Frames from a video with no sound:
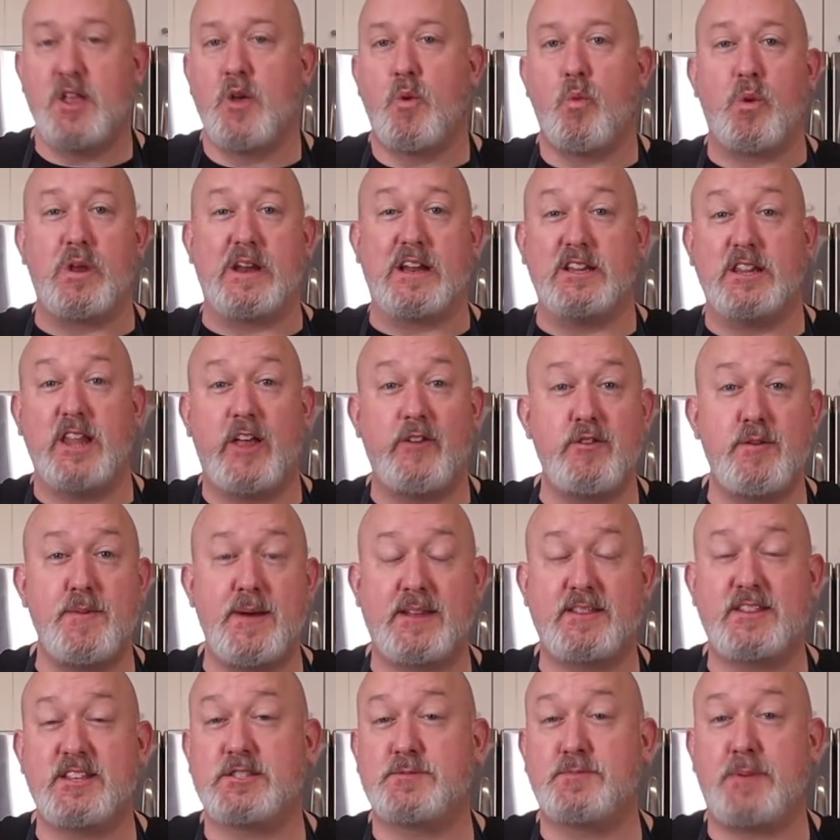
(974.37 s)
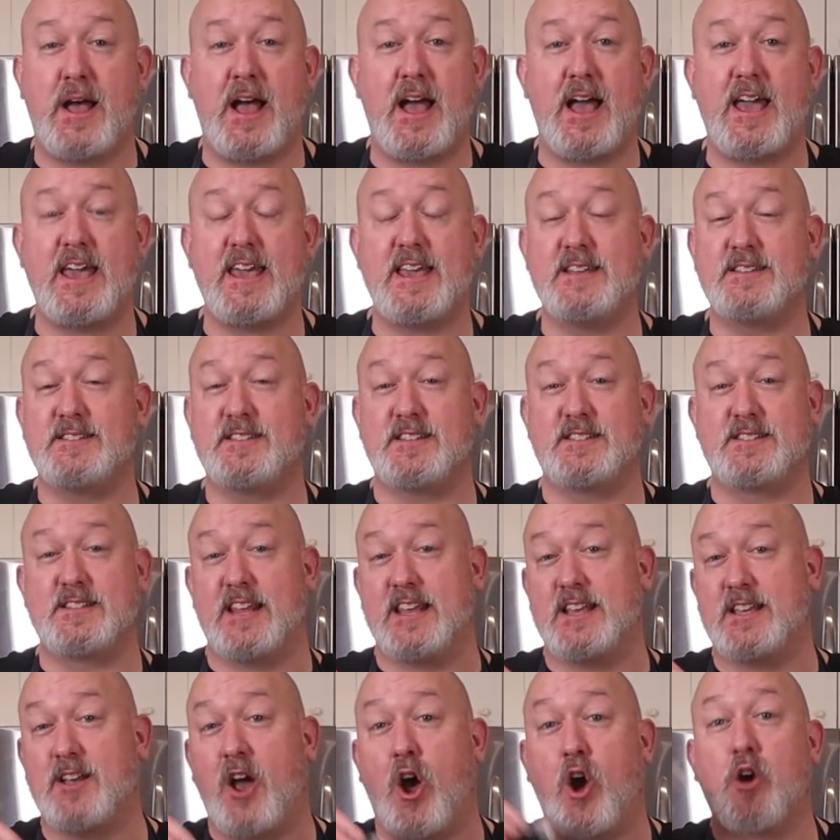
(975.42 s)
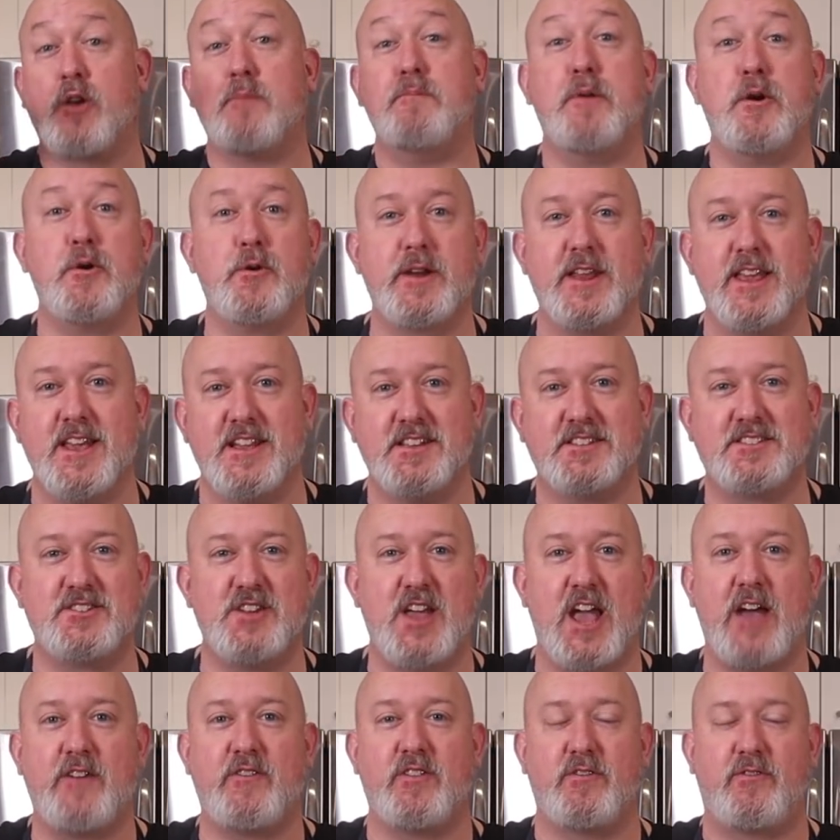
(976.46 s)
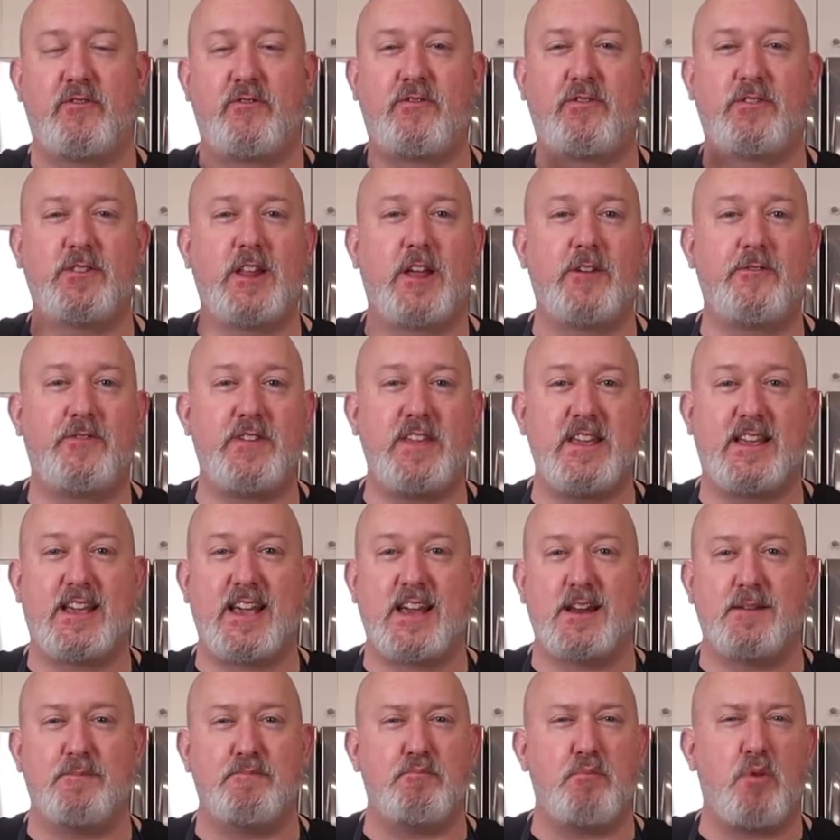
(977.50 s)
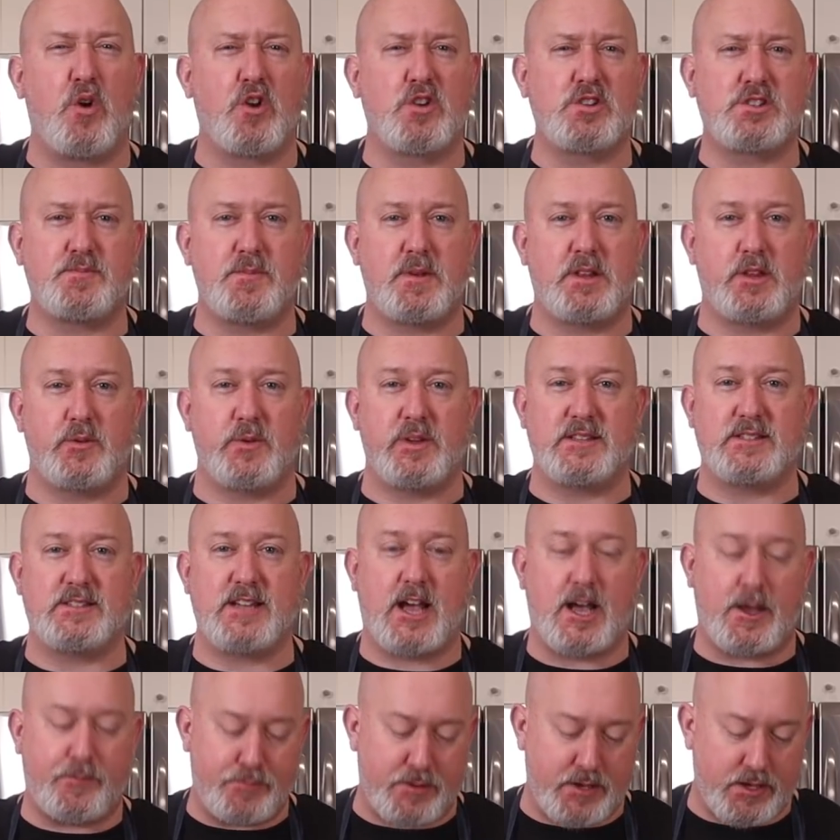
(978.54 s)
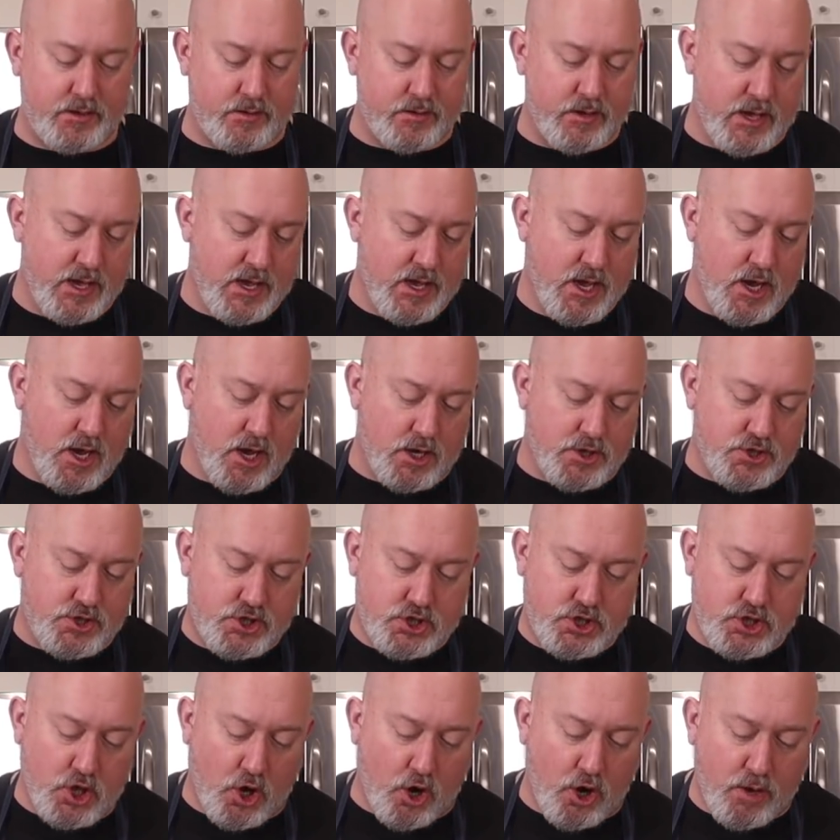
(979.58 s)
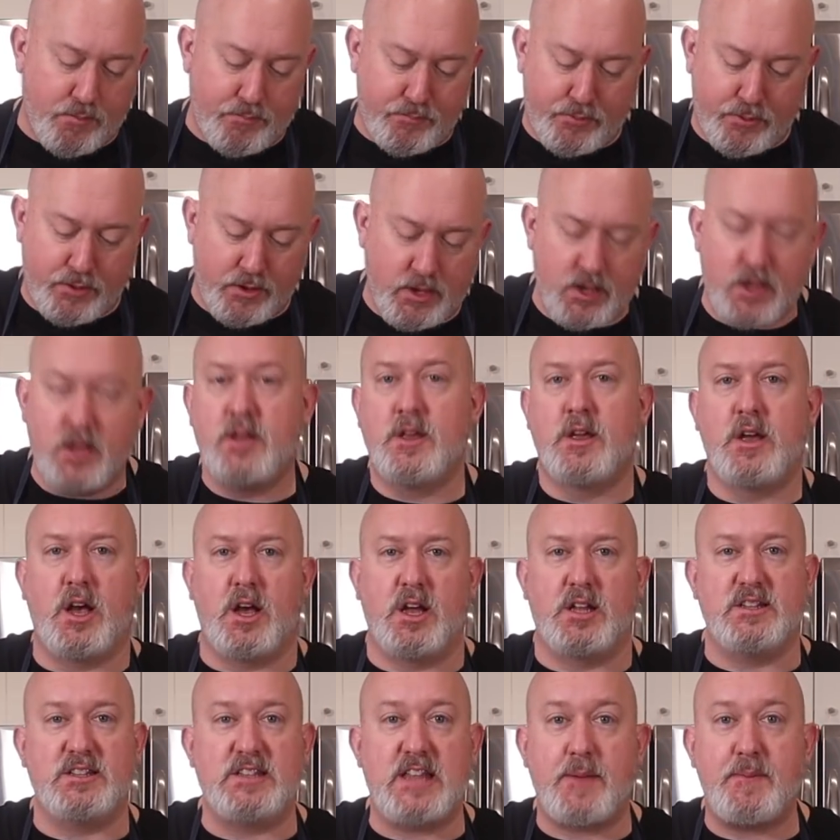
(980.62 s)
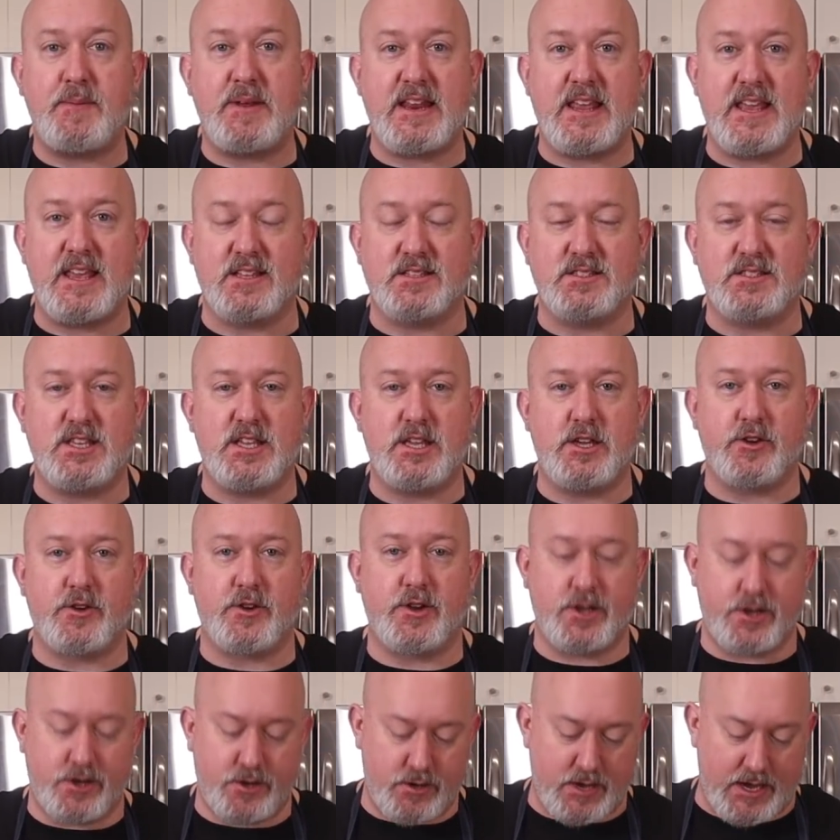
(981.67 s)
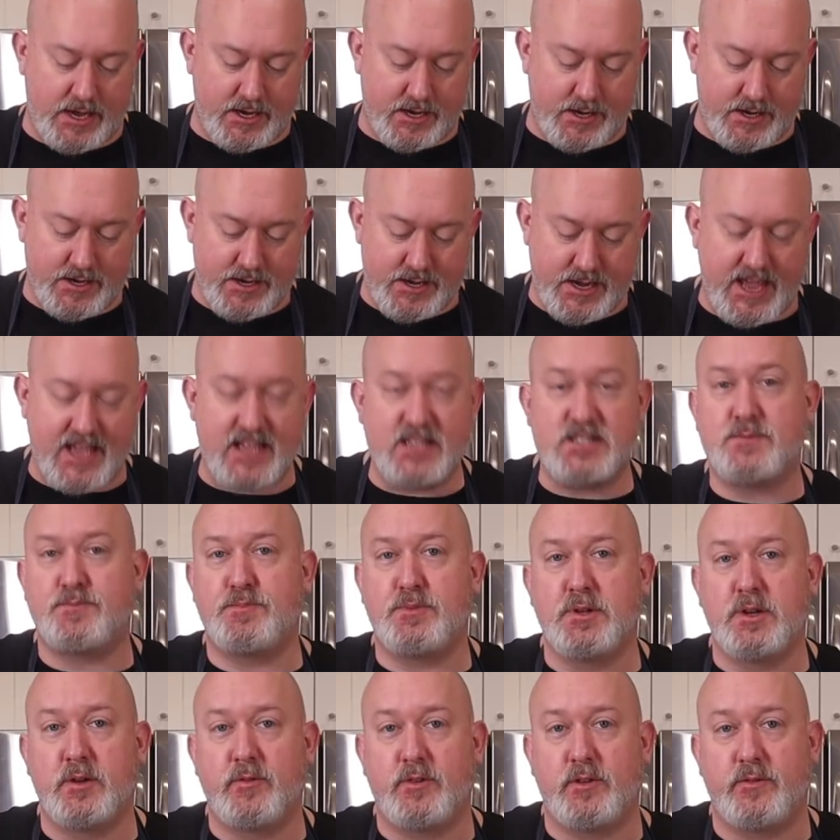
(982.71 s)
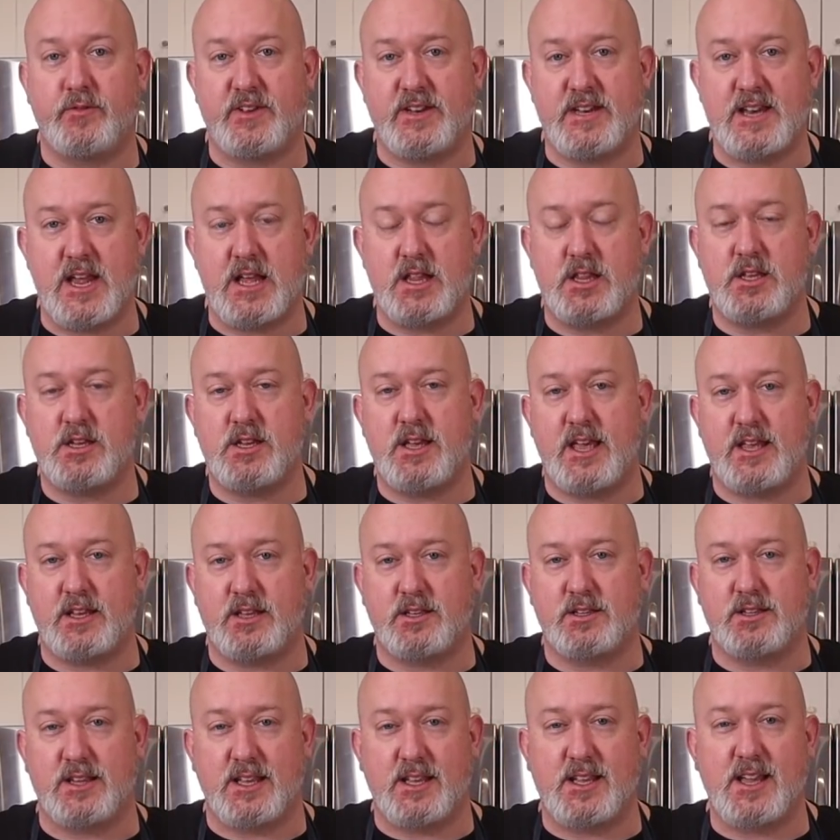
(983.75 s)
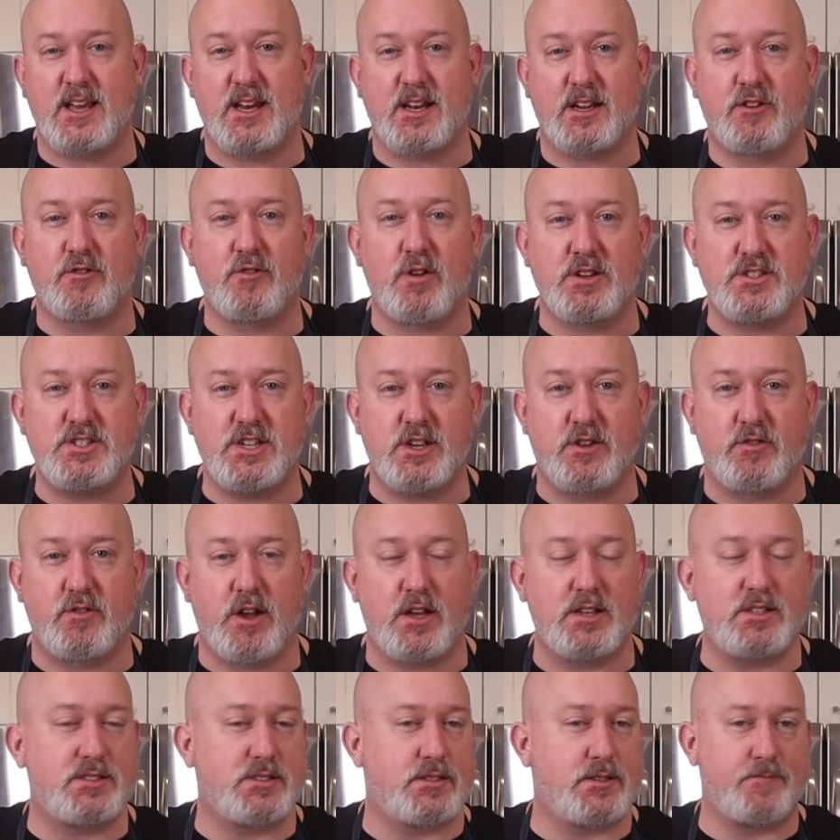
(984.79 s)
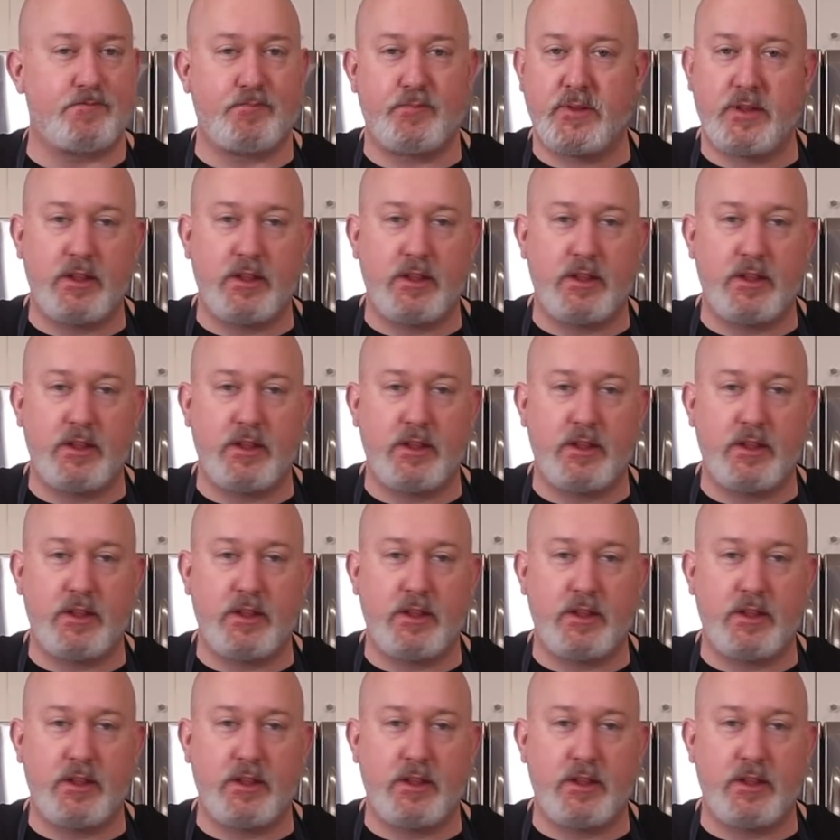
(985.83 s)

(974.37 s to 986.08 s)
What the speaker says: What I love about this pie is it's like harmonious. You have a fluffy kind of marshmallowy topping, a sharp lemony interior, and a nice beautiful vanilla and like kind of crunchy crust.